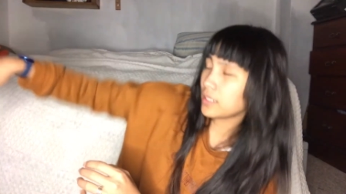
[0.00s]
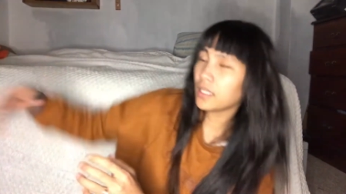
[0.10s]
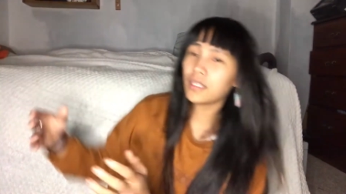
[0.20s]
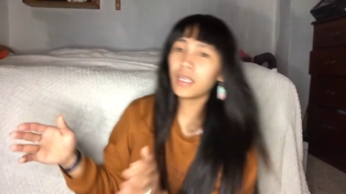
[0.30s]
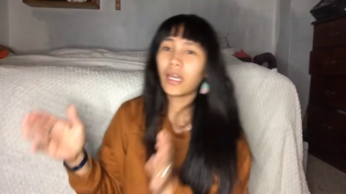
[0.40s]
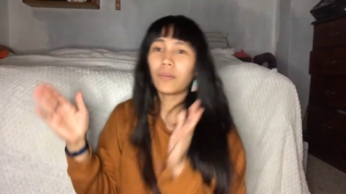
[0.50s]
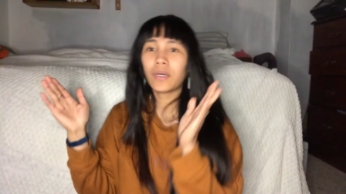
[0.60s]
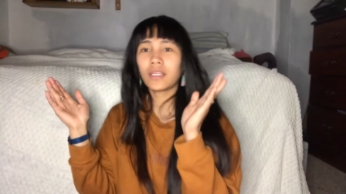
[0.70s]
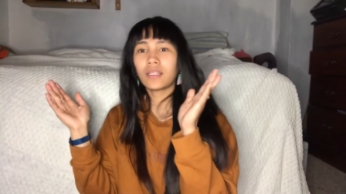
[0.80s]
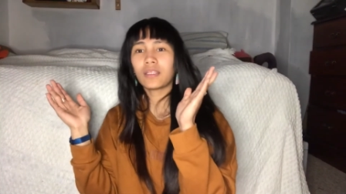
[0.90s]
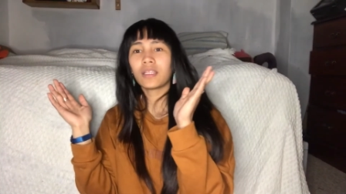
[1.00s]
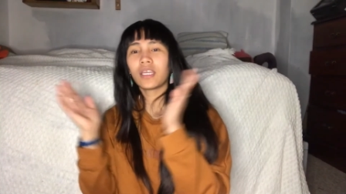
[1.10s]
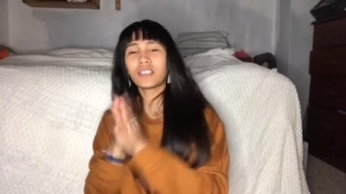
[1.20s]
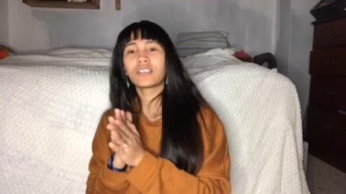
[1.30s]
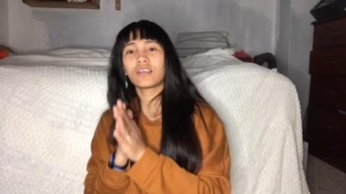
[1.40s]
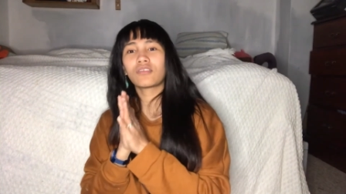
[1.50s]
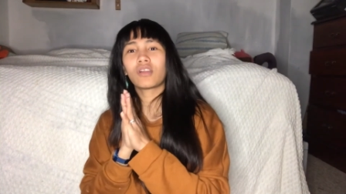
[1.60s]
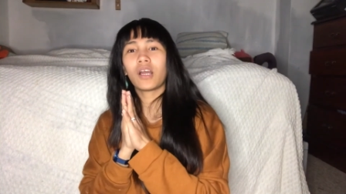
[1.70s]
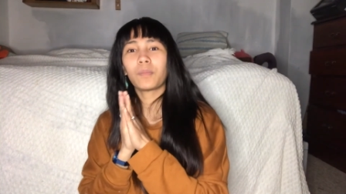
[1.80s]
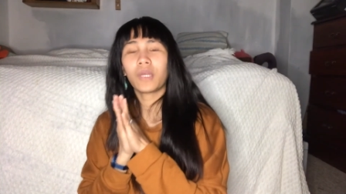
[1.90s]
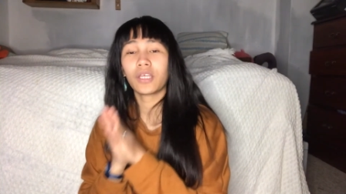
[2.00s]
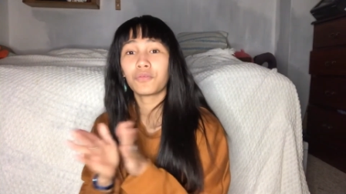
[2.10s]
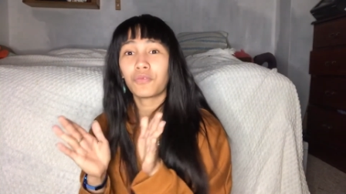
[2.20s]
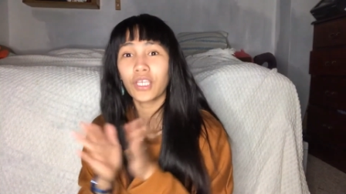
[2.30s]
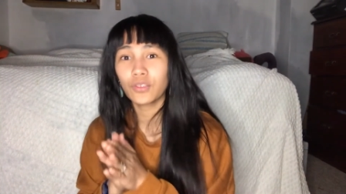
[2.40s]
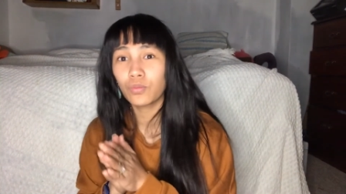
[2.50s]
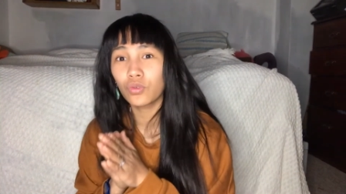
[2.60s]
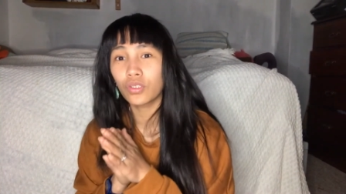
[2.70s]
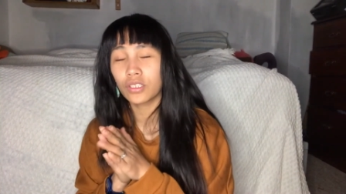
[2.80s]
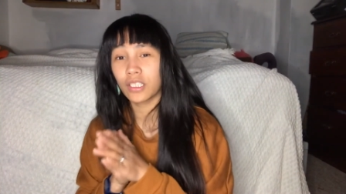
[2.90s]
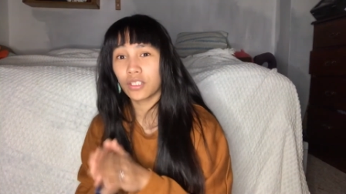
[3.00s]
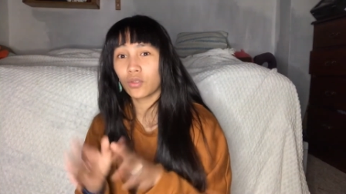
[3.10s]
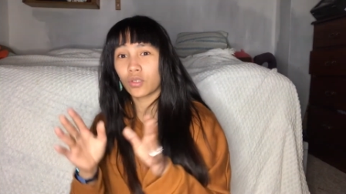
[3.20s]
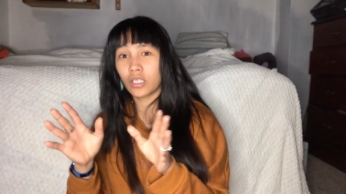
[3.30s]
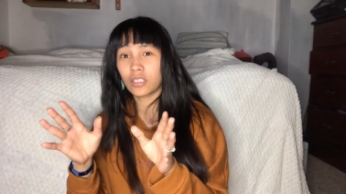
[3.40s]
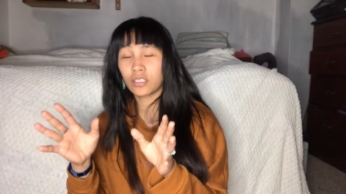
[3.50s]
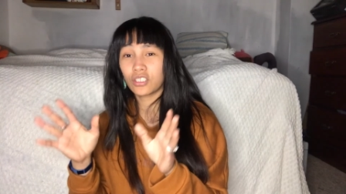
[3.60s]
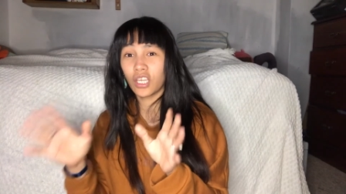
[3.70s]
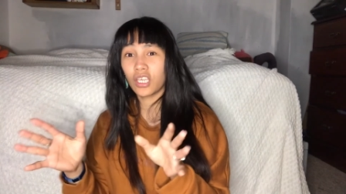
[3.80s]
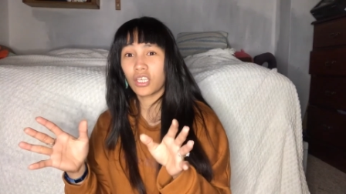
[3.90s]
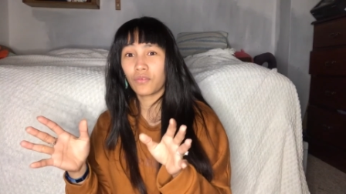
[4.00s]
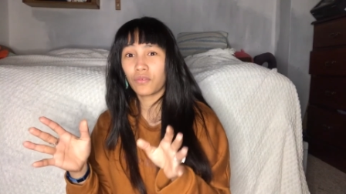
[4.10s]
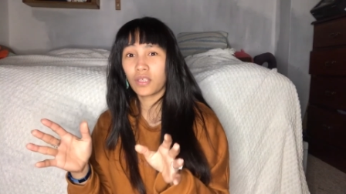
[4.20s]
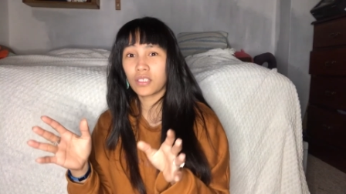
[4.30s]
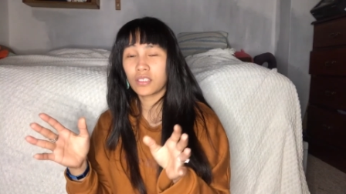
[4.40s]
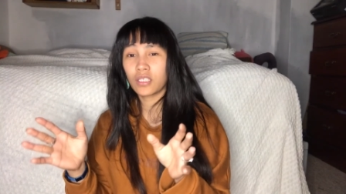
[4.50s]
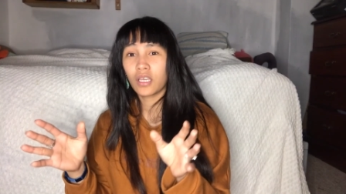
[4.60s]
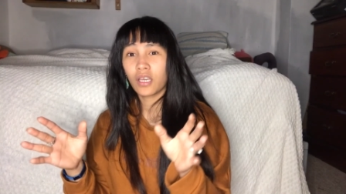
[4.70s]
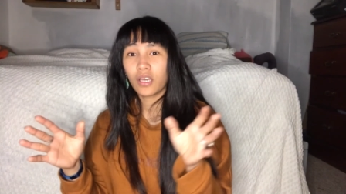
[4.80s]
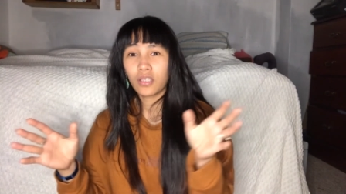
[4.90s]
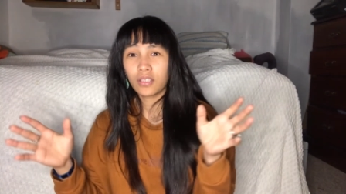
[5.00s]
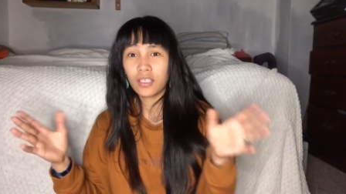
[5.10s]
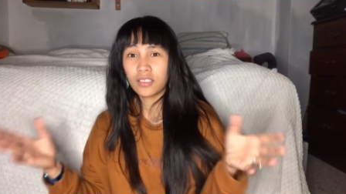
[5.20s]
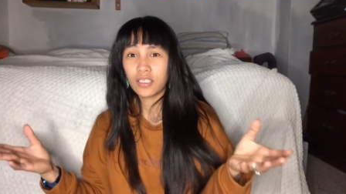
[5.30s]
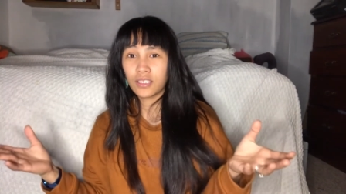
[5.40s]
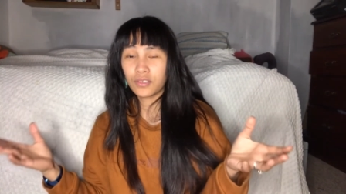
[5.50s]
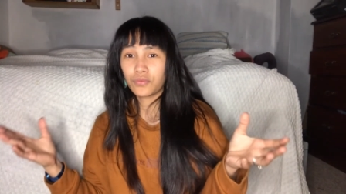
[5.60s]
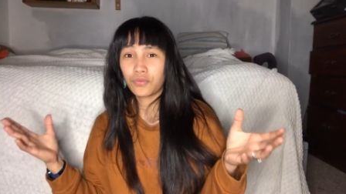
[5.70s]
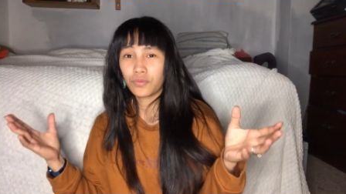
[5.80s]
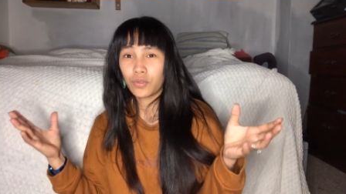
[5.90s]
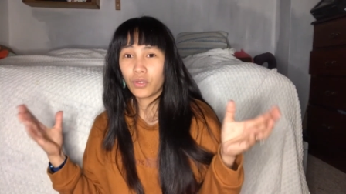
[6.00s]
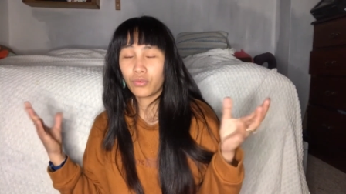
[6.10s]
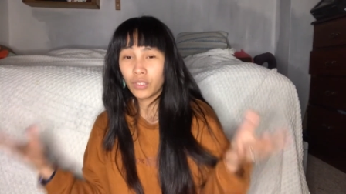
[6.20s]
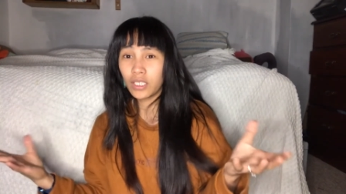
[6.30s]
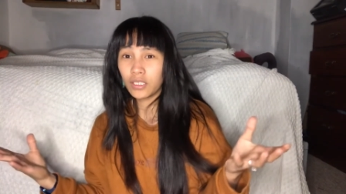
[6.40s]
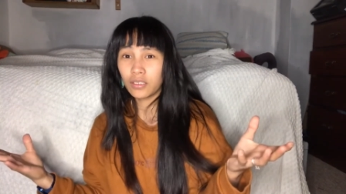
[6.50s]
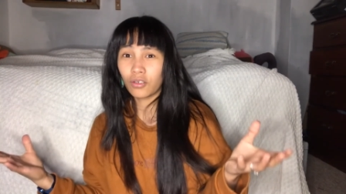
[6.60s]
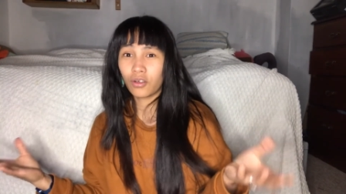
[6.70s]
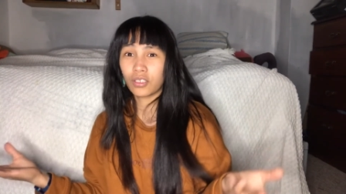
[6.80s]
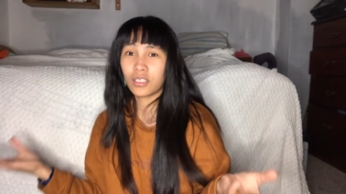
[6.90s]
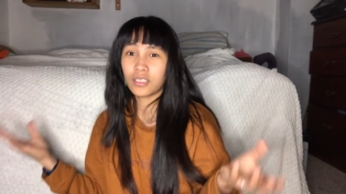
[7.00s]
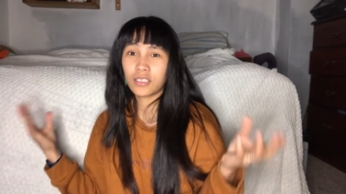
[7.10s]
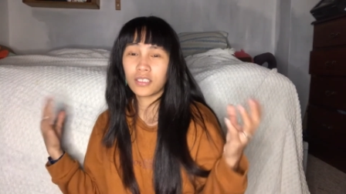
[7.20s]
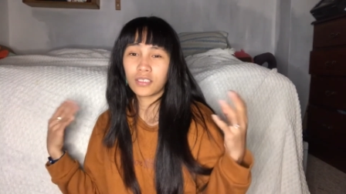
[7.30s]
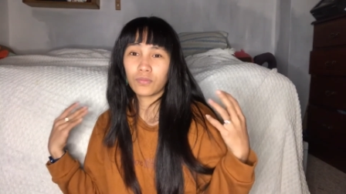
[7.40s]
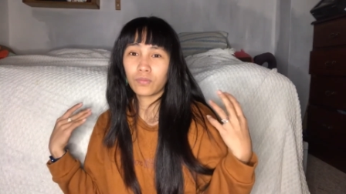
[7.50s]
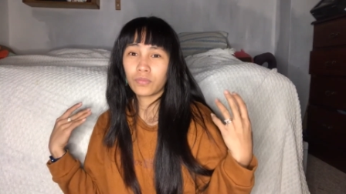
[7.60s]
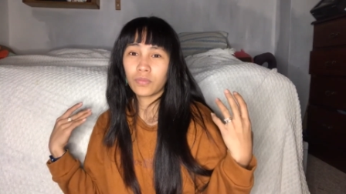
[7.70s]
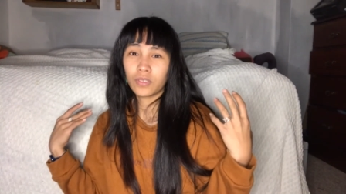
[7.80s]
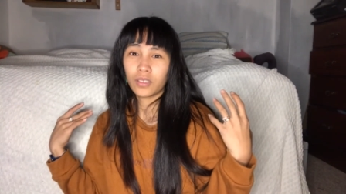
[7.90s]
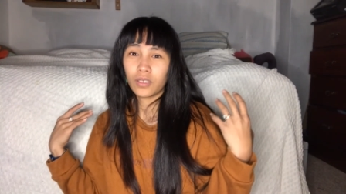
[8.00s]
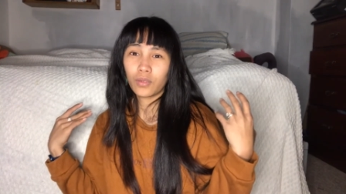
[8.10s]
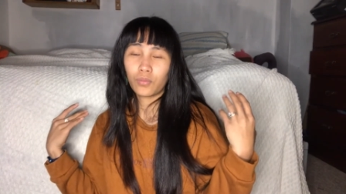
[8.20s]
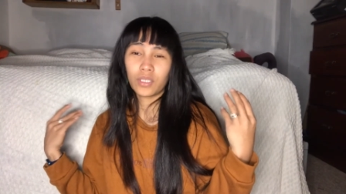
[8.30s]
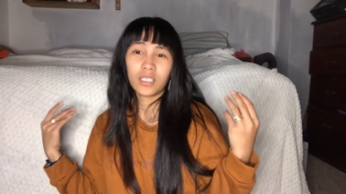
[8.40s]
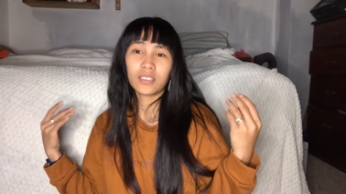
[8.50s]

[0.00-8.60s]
then they have an Instagram and Facebook that you can check if this is real, or this is what is